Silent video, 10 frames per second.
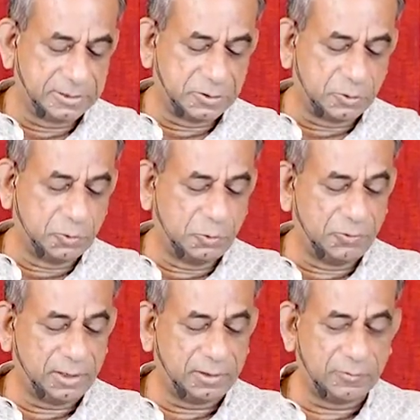So, who
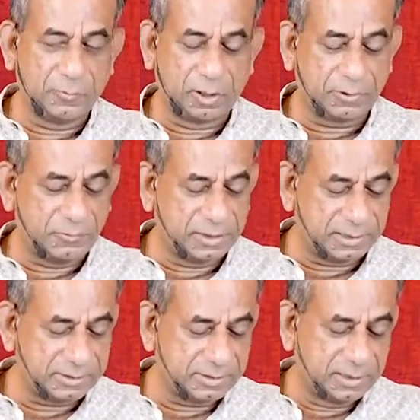will walk with
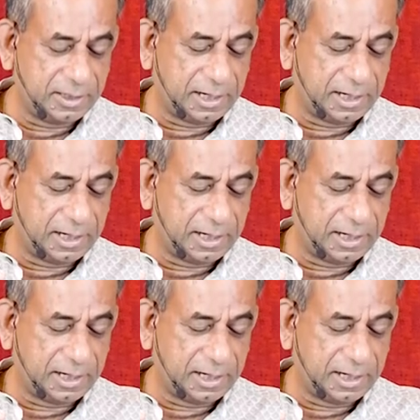us?